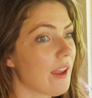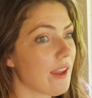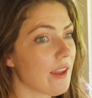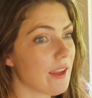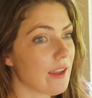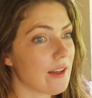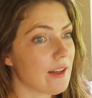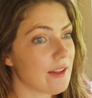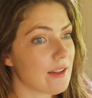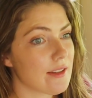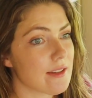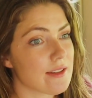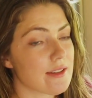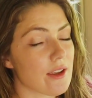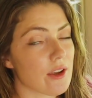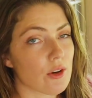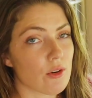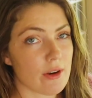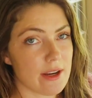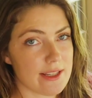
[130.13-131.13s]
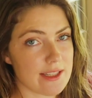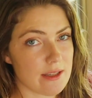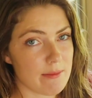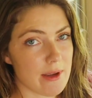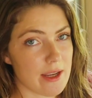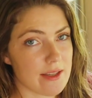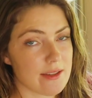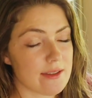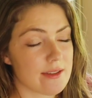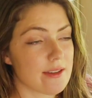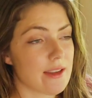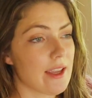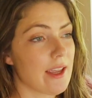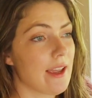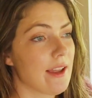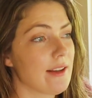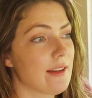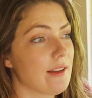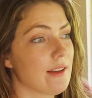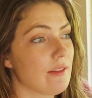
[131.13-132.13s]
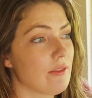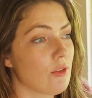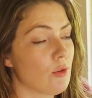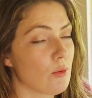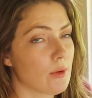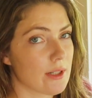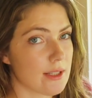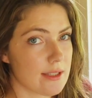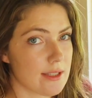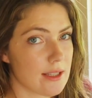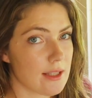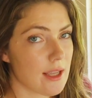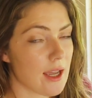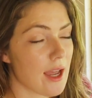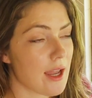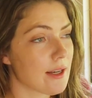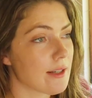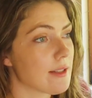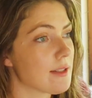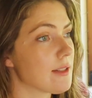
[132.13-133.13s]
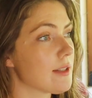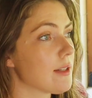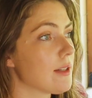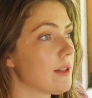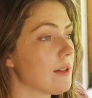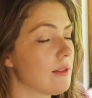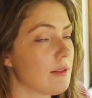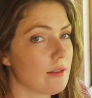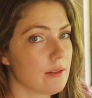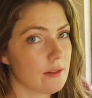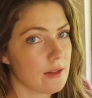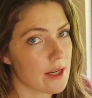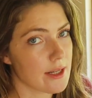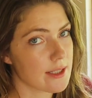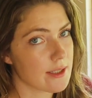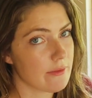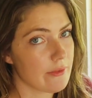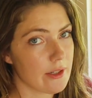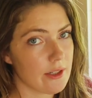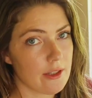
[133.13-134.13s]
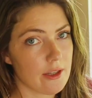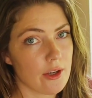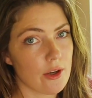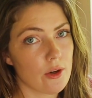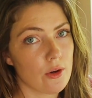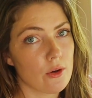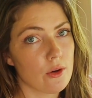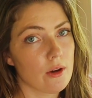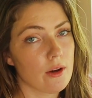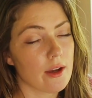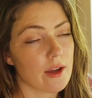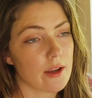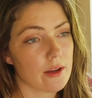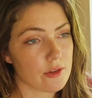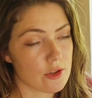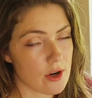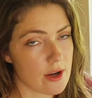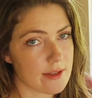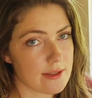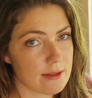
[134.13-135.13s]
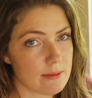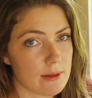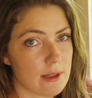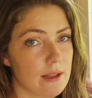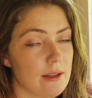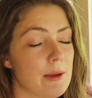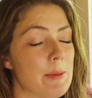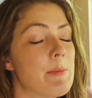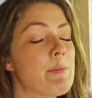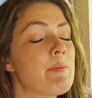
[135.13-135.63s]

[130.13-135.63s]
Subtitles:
It is a crazy mess, and if you want to see that next video, trust me,